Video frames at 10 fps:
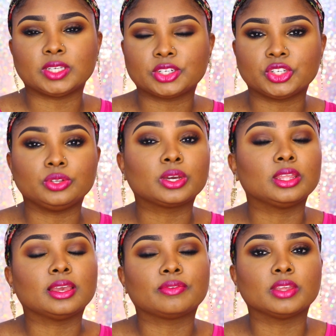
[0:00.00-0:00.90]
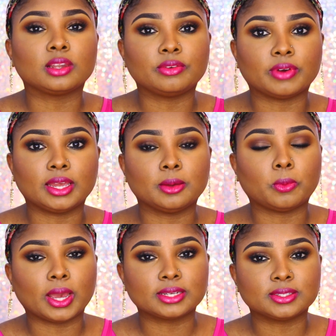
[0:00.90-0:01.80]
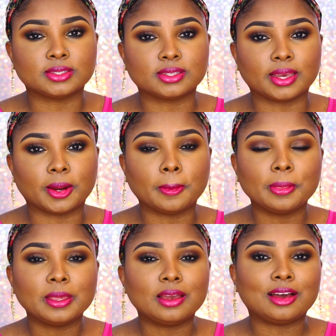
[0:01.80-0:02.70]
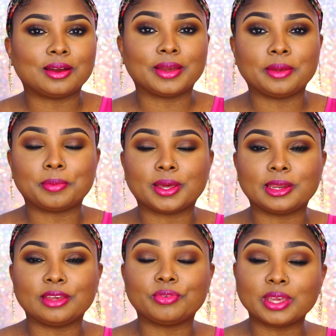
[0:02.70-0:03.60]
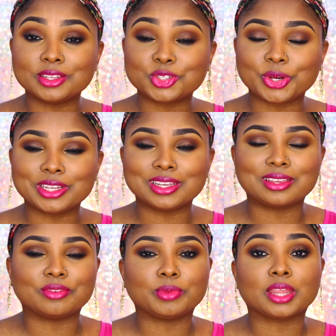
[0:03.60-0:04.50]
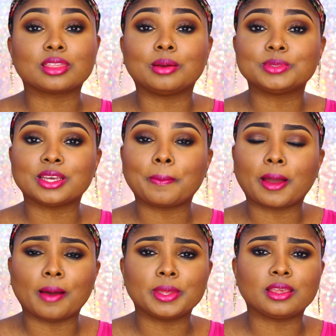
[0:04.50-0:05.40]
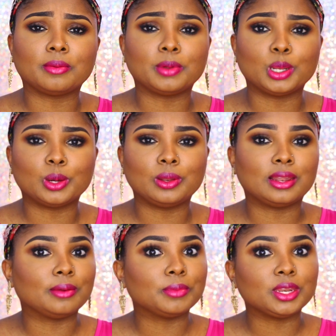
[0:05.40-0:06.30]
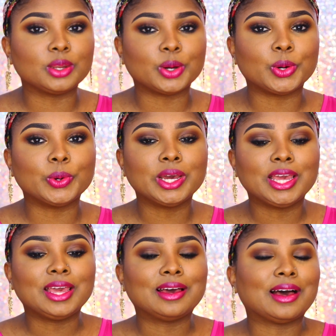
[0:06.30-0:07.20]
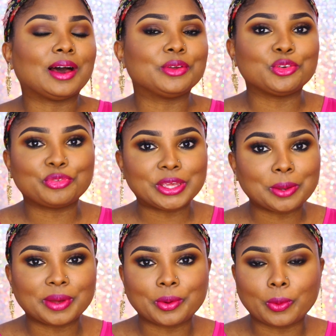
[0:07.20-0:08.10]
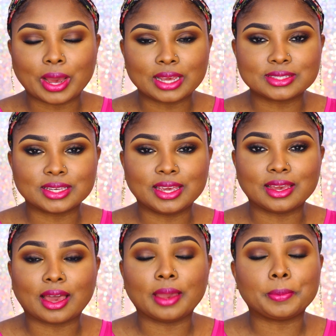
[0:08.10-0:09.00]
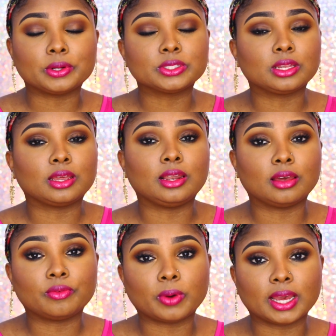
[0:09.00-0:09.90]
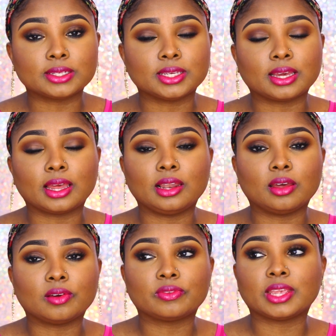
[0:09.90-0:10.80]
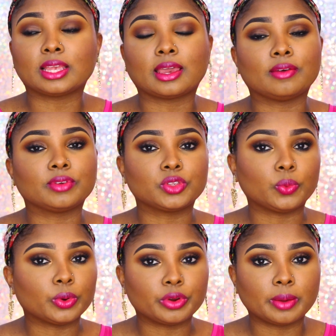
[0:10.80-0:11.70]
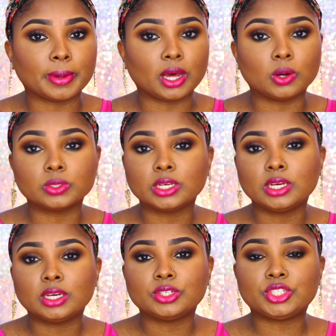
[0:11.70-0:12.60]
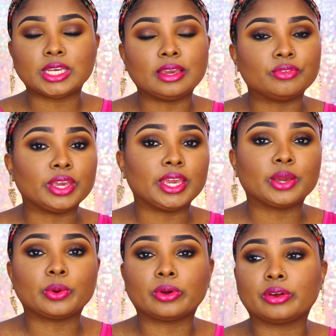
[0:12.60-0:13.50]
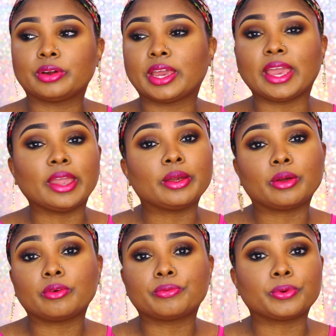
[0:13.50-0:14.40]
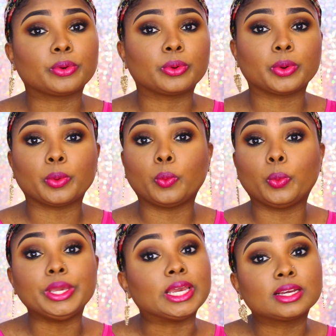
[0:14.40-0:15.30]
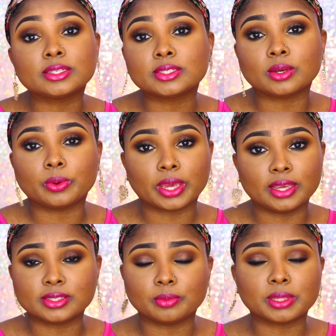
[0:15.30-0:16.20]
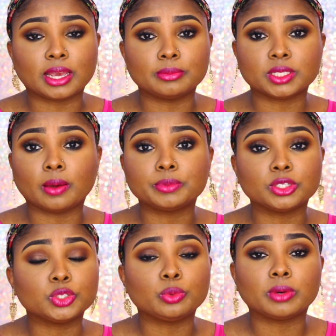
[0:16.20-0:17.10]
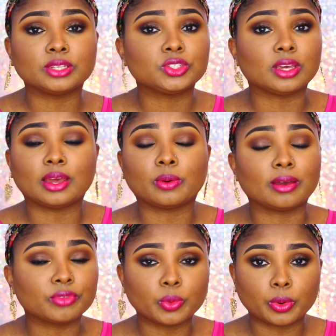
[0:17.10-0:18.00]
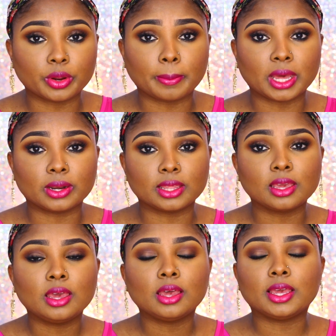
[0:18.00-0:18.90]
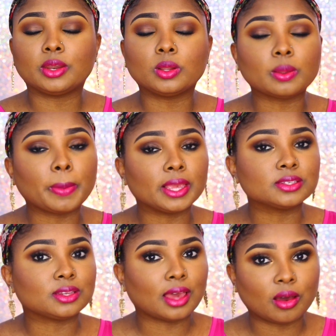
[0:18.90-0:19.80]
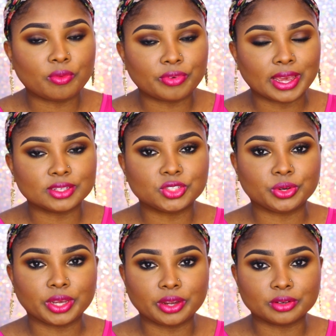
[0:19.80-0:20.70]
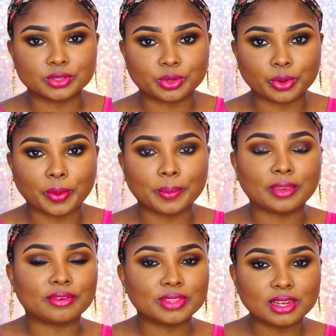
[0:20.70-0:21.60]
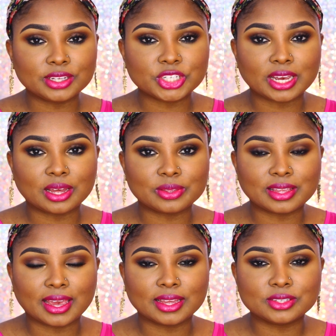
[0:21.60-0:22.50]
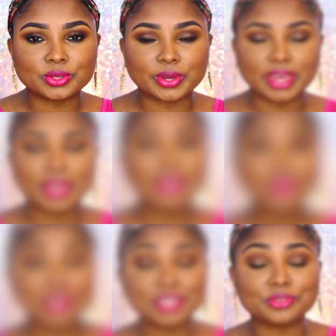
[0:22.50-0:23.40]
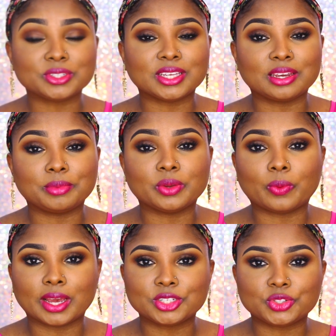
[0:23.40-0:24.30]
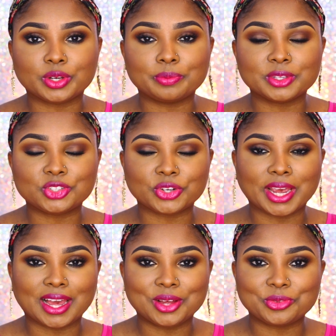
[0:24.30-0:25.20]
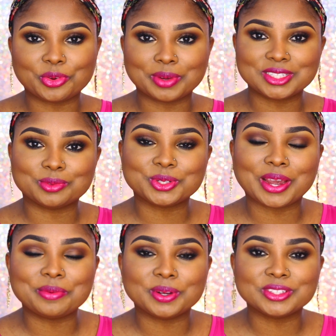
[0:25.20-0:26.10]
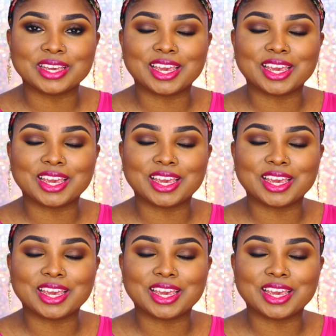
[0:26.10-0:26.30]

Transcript: section. You can definitely find the waxes there. Alright, but if you enjoyed it, give me a thumbs up, comment down below, let me know how you feel about waxing. I personally love waxing. I love not having to worry about shaving or hair for weeks, okay? Sometimes up to two months, I don't have to worry about it. It all depends on how fast your hairs grow. But definitely check out Nads, okay? Thank you Nads for sending me the wax strip to try out for my subscribers